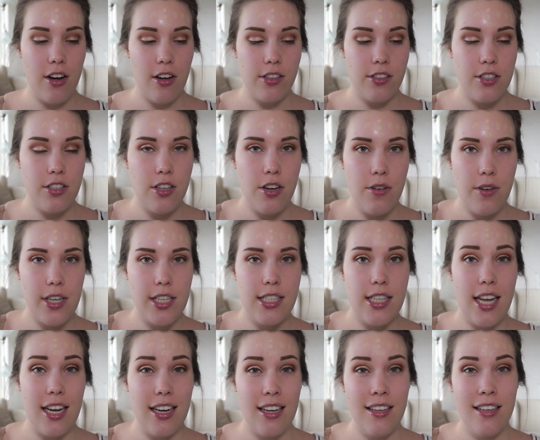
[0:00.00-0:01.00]
also is
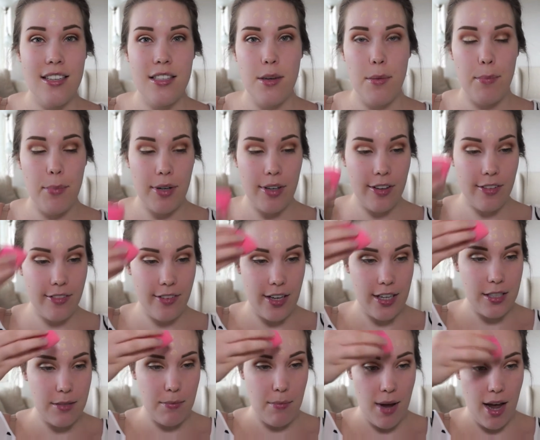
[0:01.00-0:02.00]
that it is a
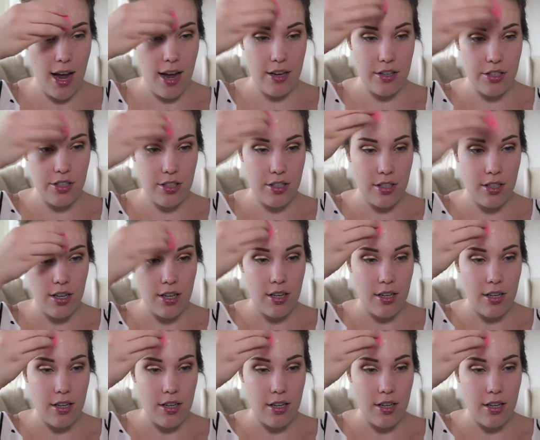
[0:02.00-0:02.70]
perfect match.